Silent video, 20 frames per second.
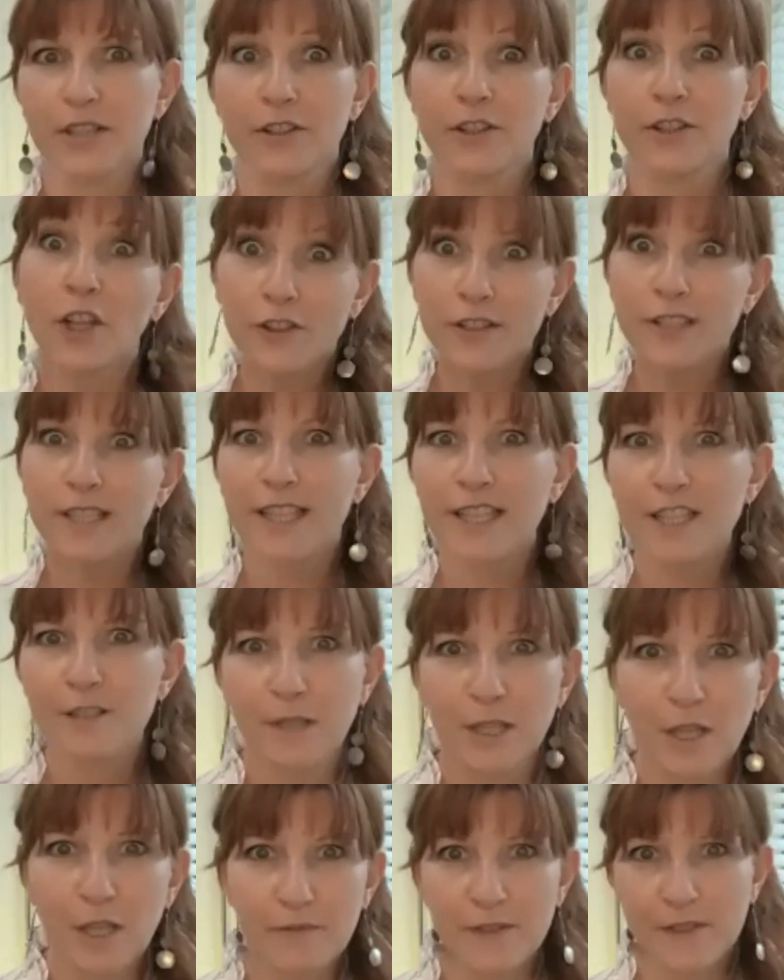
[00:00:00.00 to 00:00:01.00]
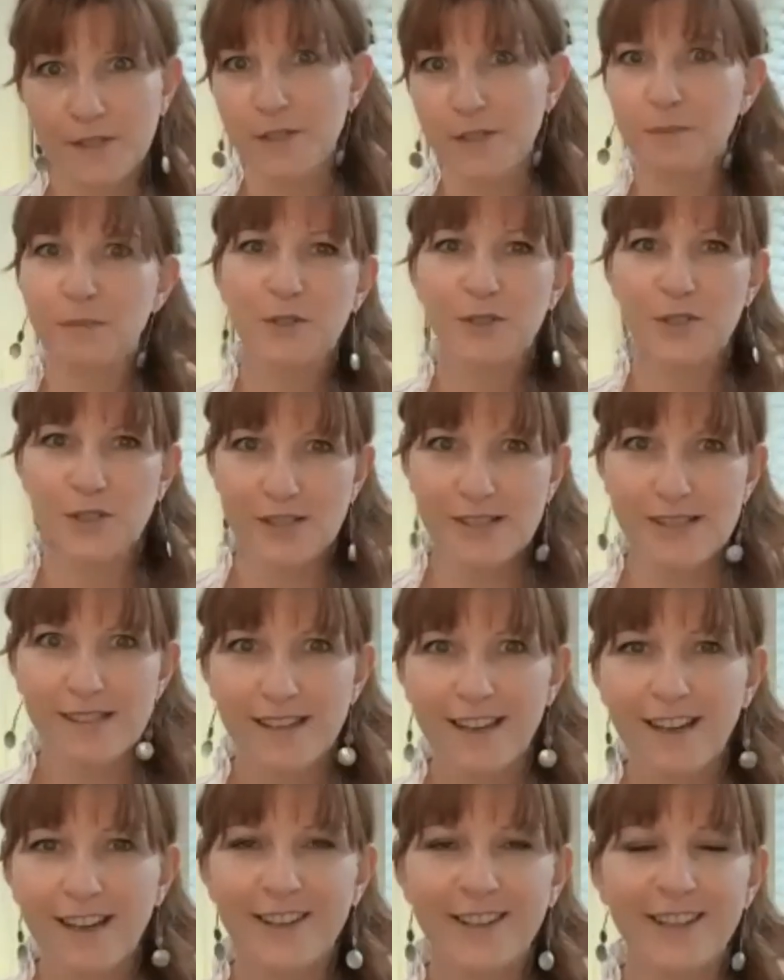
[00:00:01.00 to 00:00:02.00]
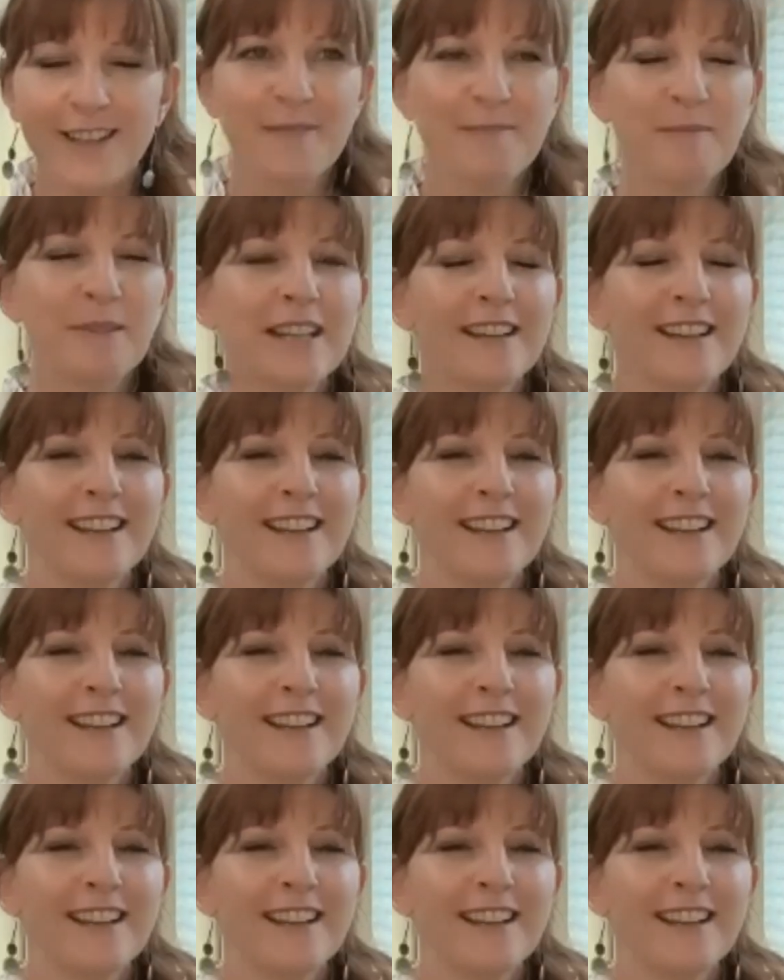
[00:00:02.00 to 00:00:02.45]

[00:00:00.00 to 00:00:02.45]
Not the animal, obviously, but just scare him.